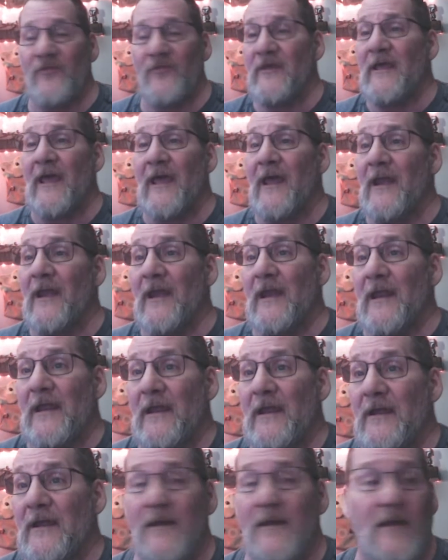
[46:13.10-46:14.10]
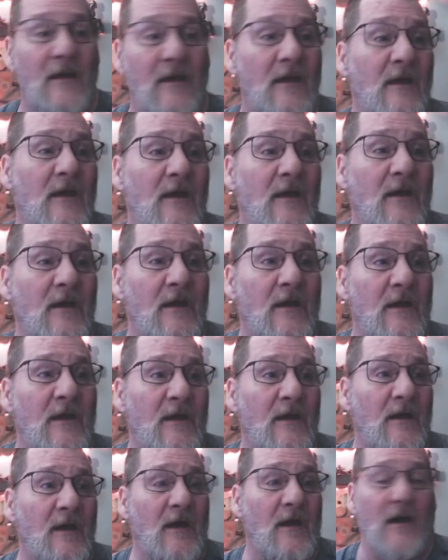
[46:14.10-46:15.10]
The ending,
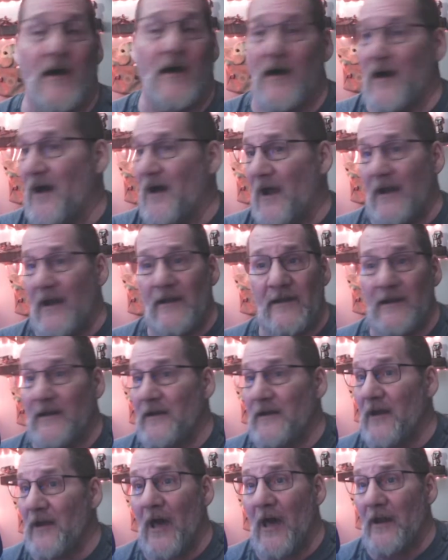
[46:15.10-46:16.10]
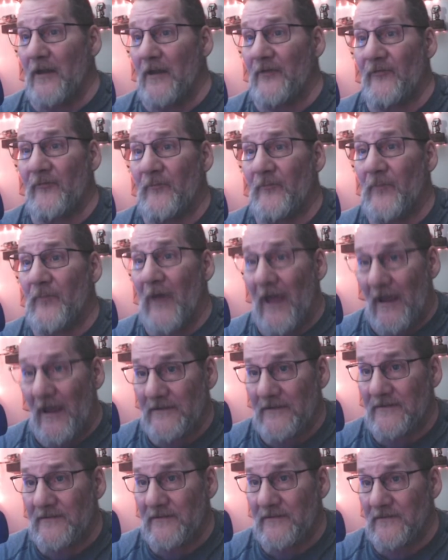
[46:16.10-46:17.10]
I did not
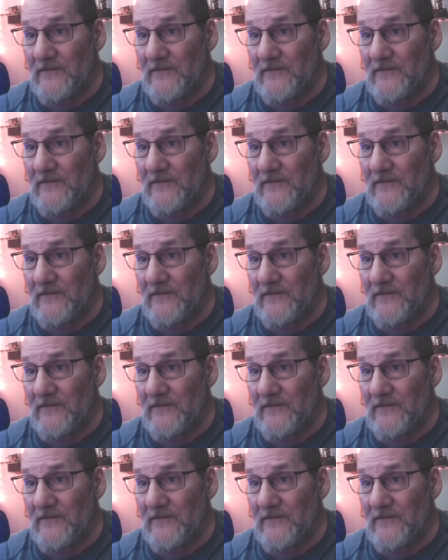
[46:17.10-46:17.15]
expect.